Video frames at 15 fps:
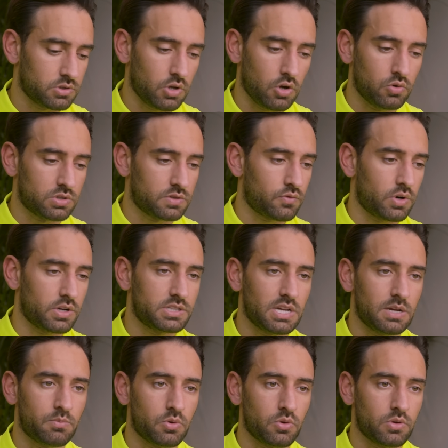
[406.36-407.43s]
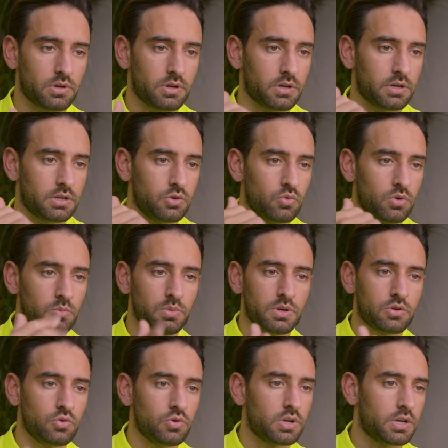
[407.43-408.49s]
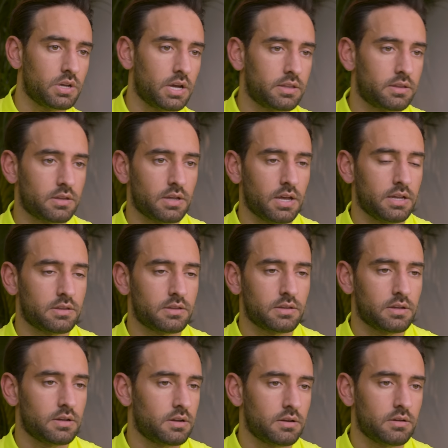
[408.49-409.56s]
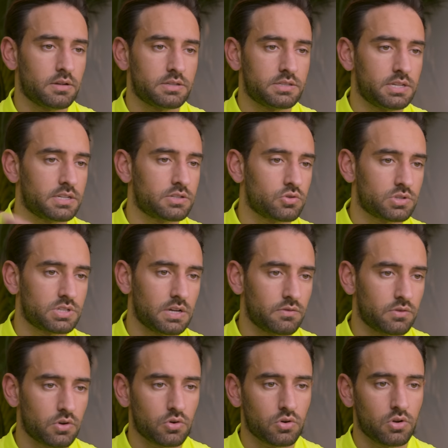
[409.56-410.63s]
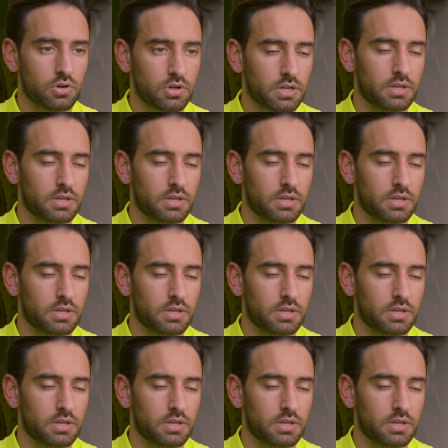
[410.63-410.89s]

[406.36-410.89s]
knows, for example, uh, you will be cooking at, uh, at uh, 6 or 7 o'clock,